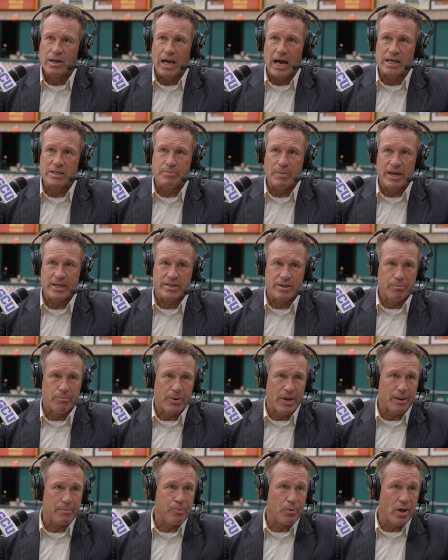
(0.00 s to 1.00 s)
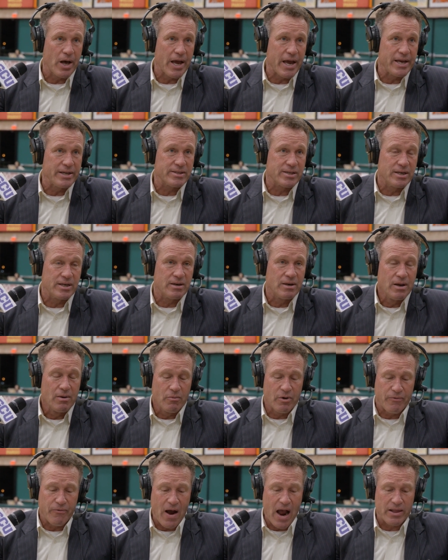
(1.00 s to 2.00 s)
guys made some big plays,
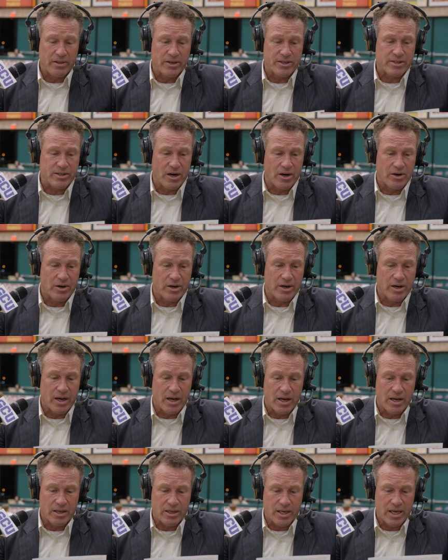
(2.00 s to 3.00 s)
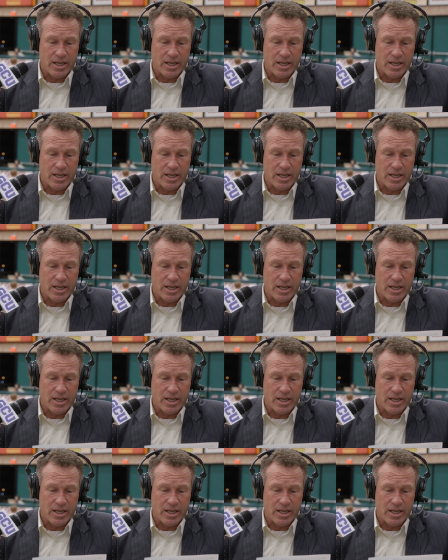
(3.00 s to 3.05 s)
and we finally started uh,